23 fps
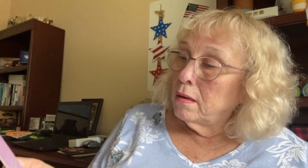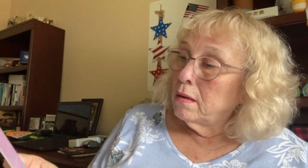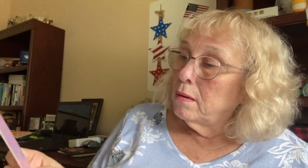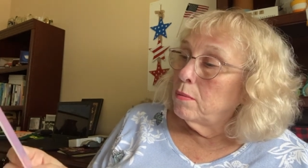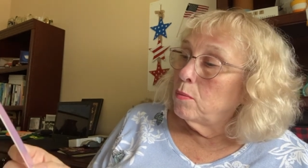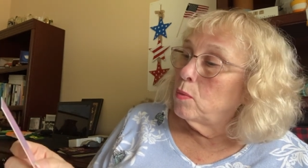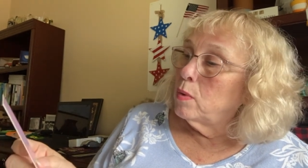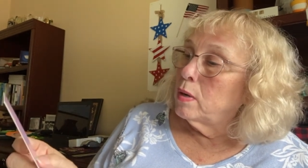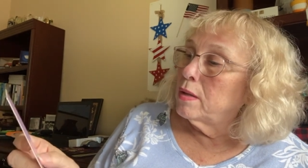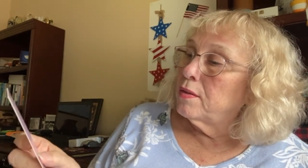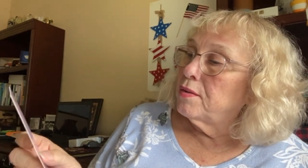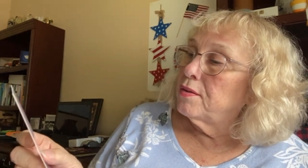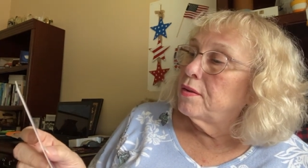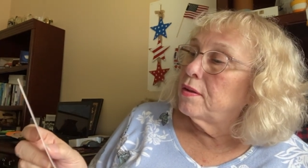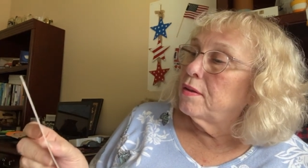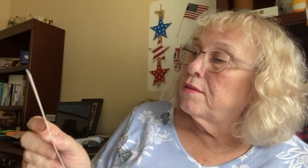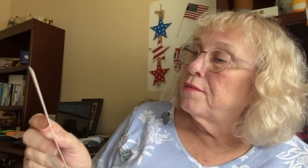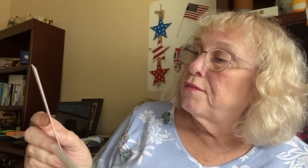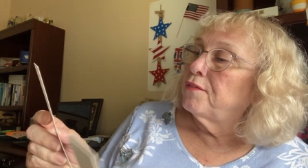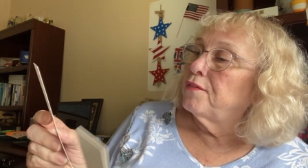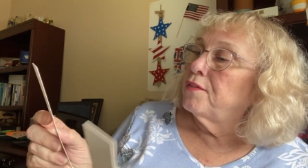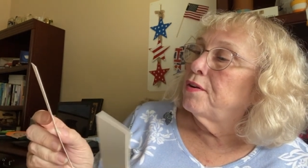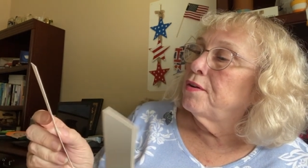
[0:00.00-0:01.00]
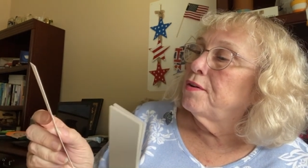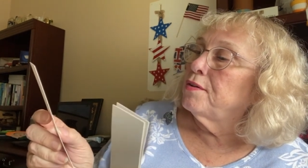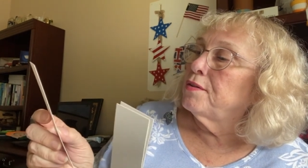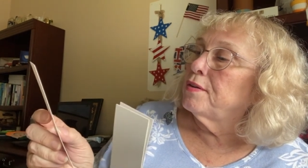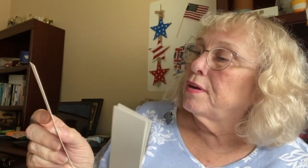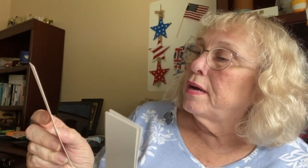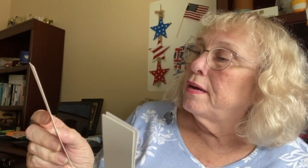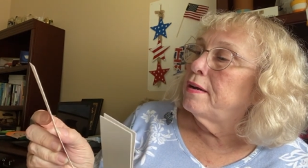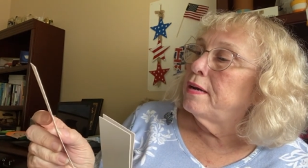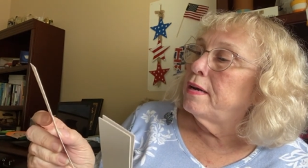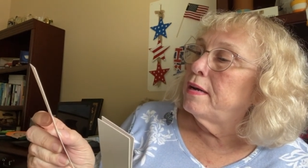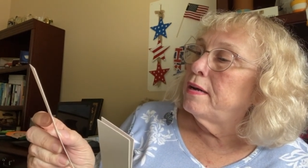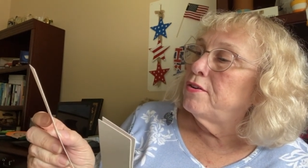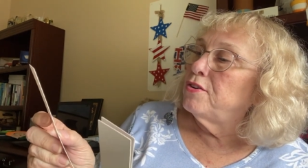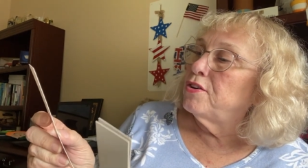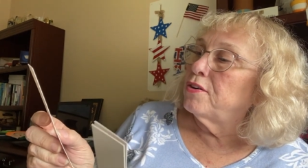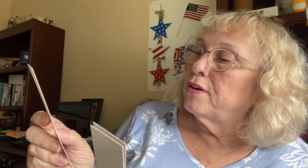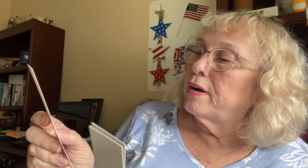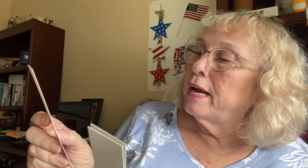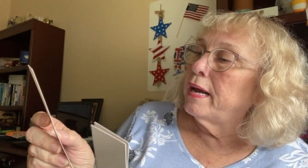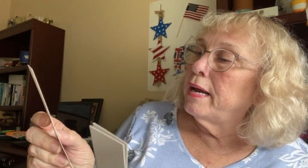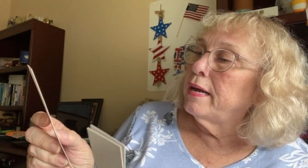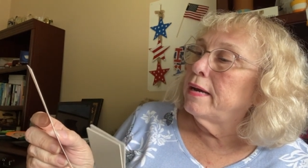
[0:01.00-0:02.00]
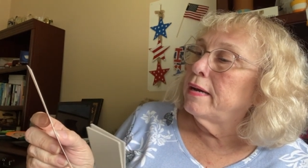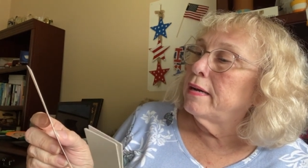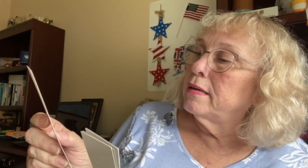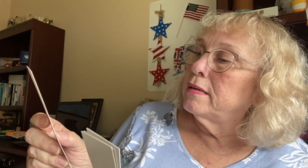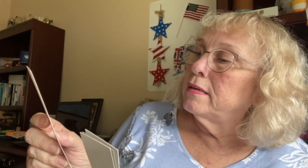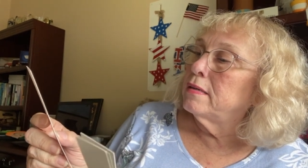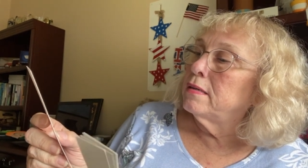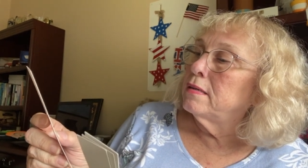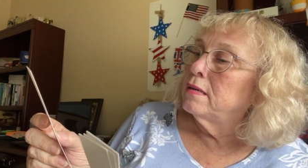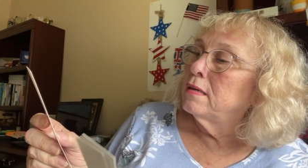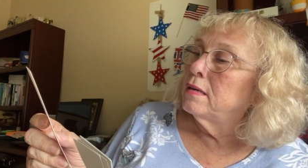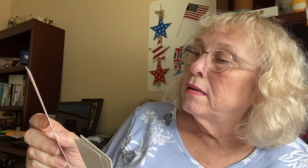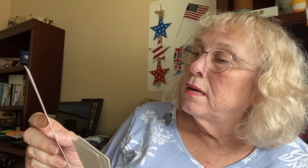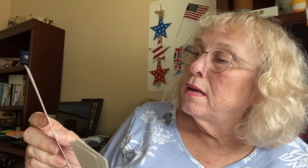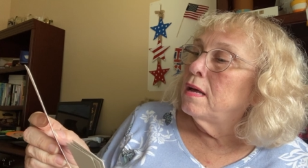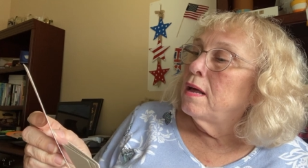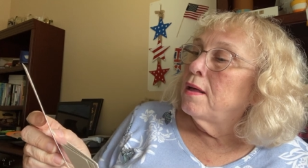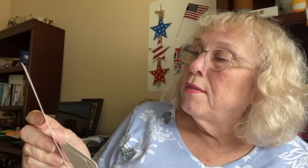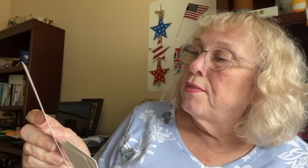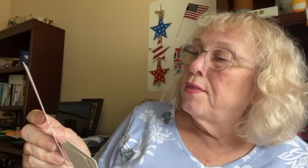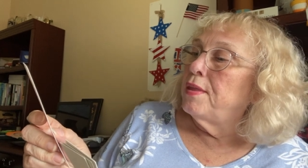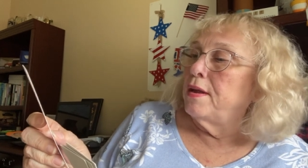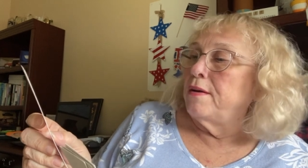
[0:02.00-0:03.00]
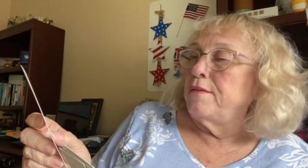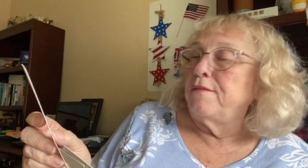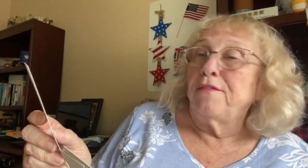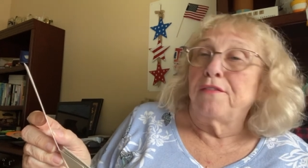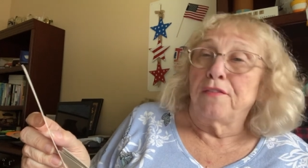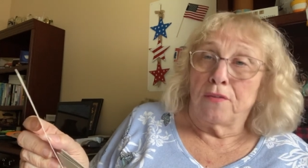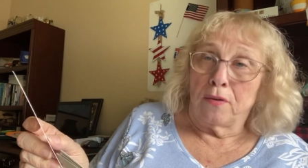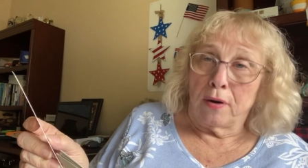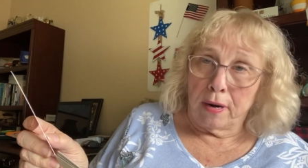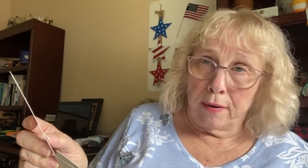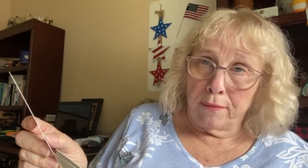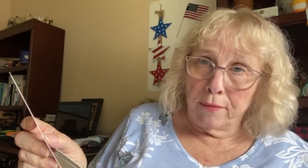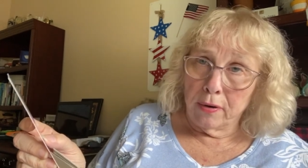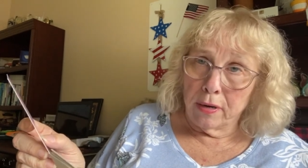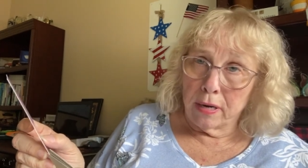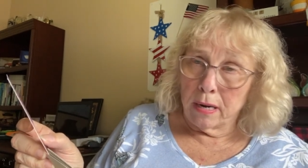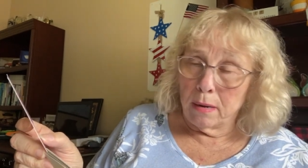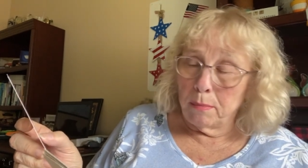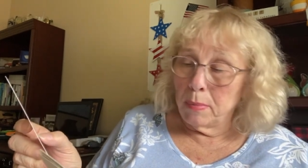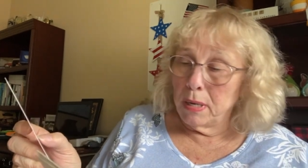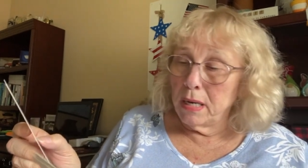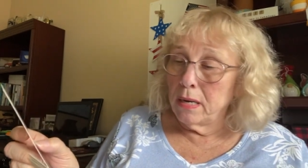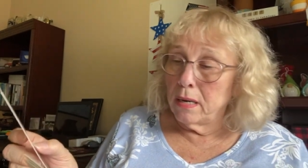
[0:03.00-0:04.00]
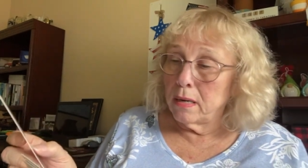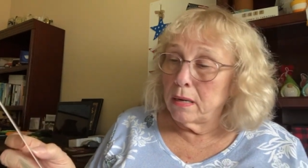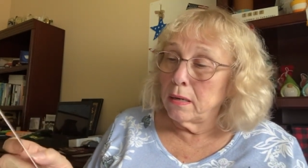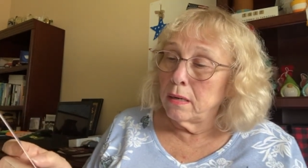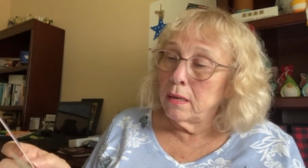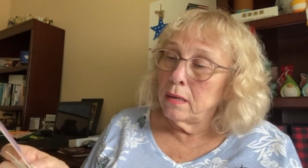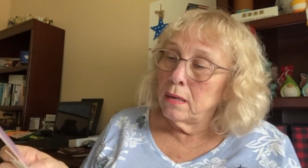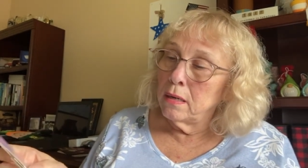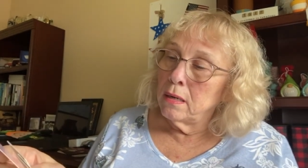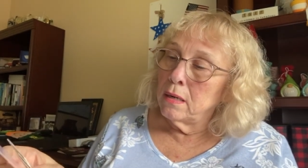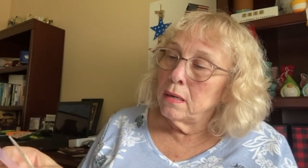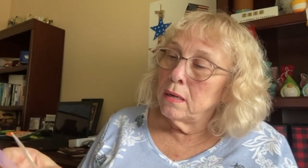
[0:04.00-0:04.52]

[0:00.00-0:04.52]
One says, first I need your hand, then forever can begin.